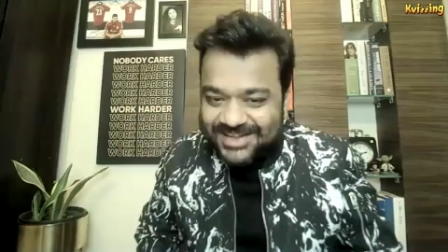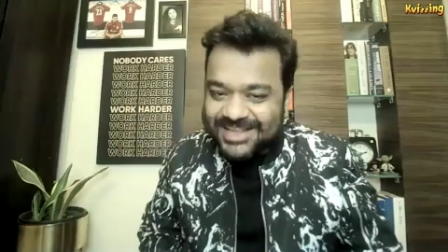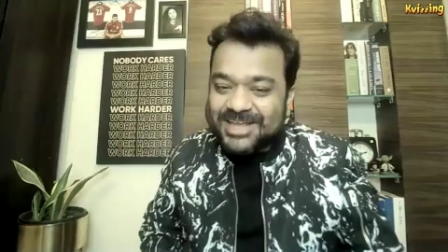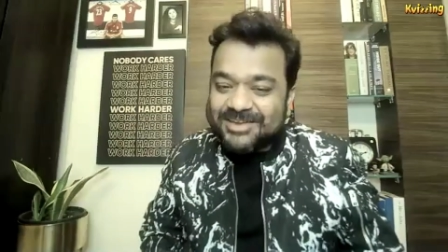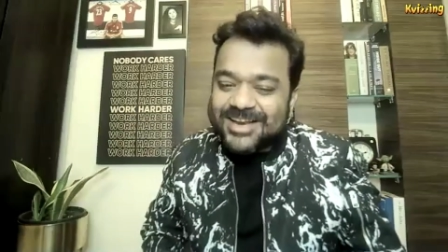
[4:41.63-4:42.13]

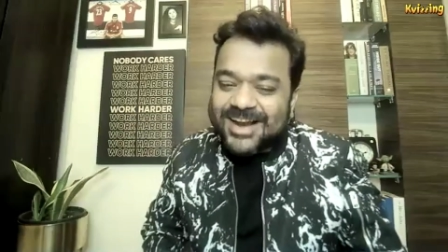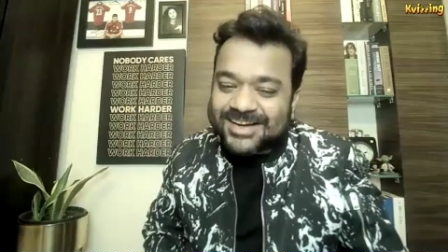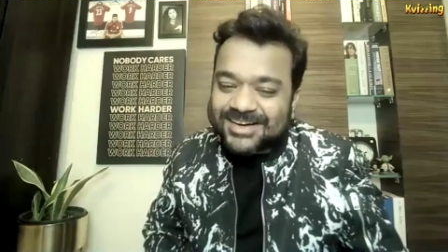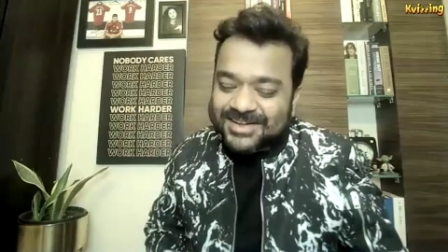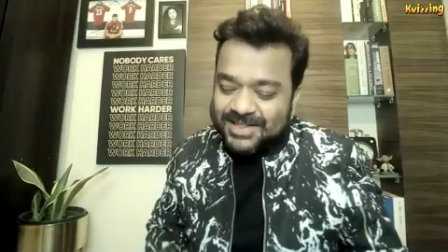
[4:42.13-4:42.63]
He even had
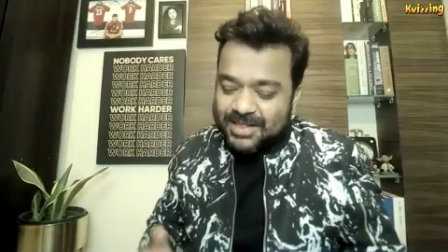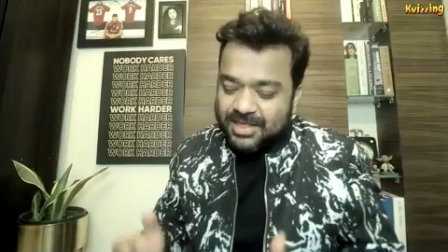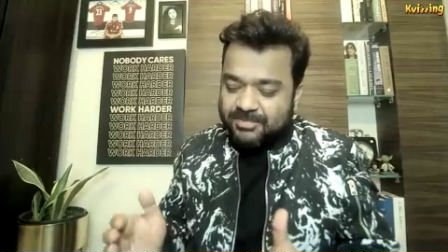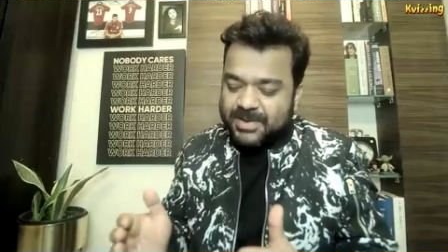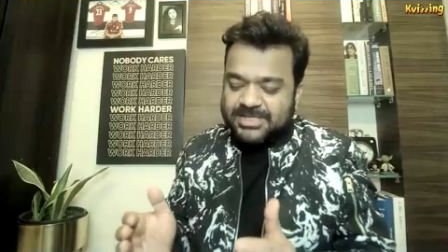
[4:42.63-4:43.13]
a
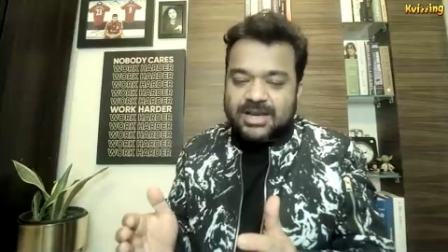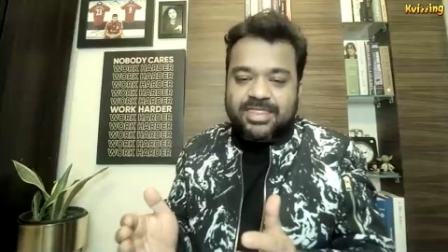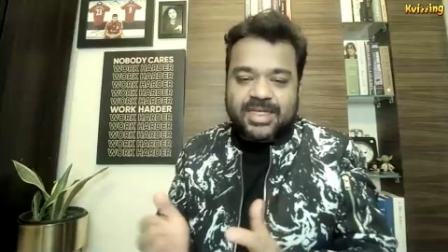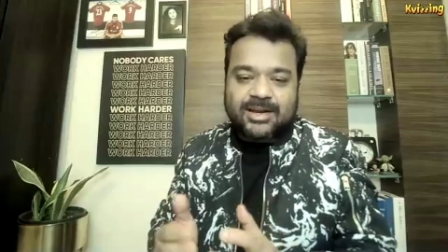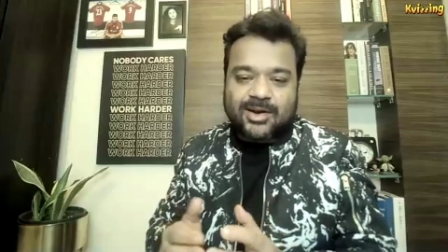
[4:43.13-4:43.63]
special
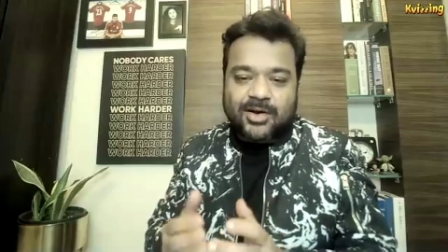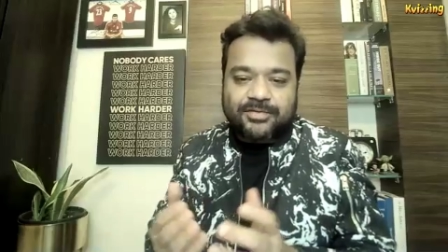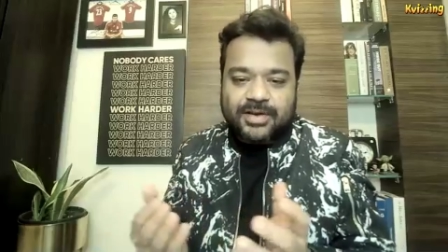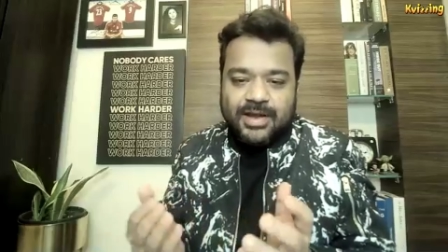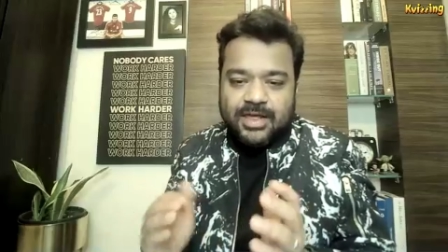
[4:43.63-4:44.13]
set of